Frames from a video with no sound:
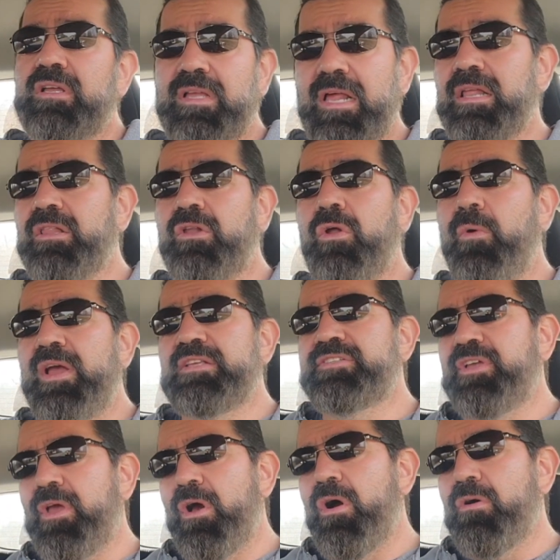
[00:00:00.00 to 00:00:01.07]
Got a little ways
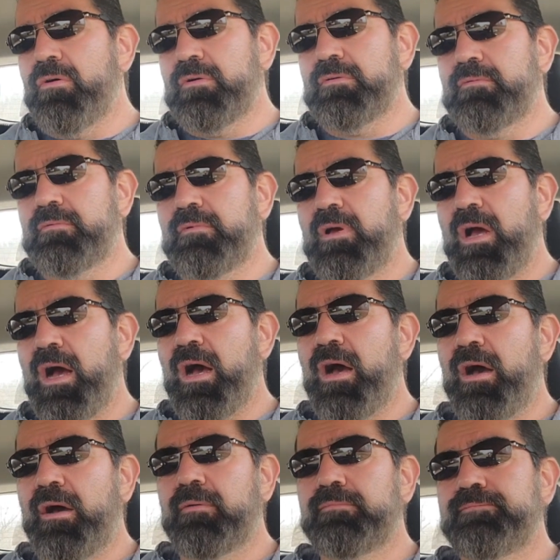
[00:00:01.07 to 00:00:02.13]
to go.
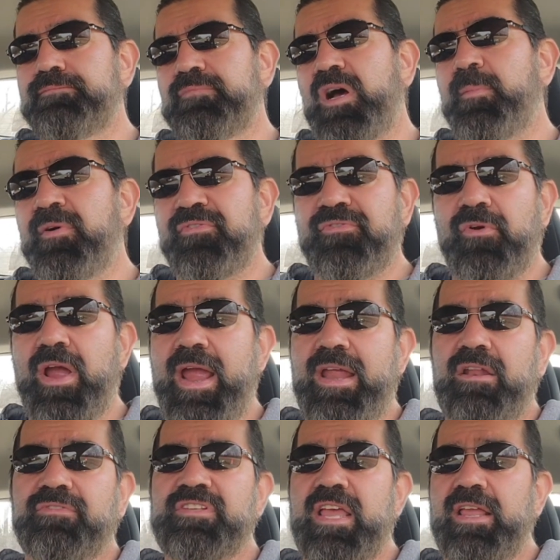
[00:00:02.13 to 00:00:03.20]
I'm
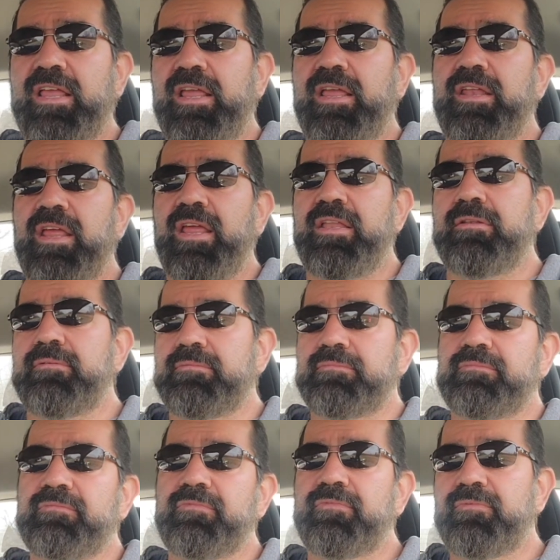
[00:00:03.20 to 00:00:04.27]
afraid of taking it in
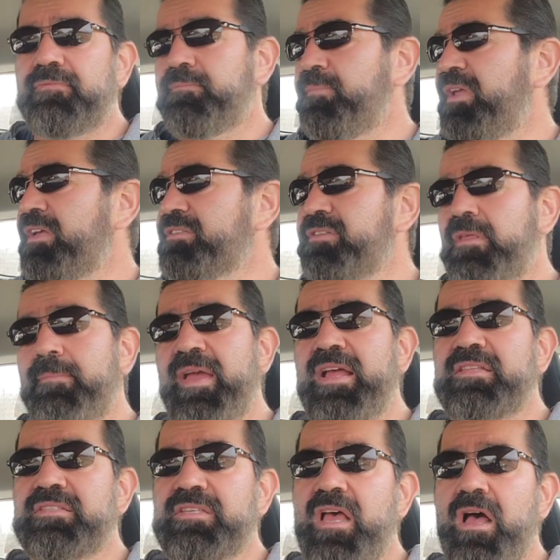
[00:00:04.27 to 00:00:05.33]
because of the
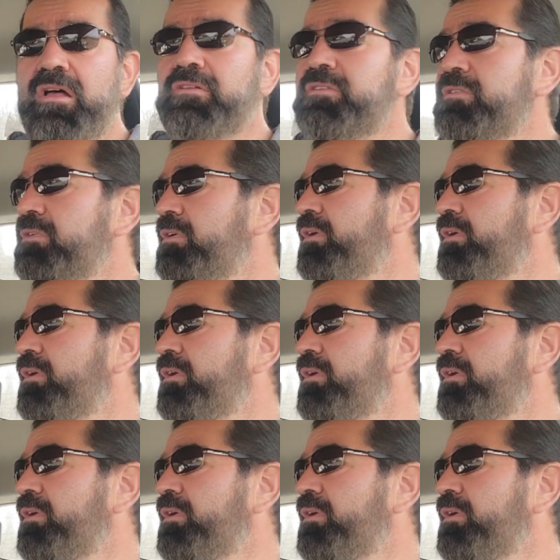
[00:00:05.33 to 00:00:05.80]
bad cells,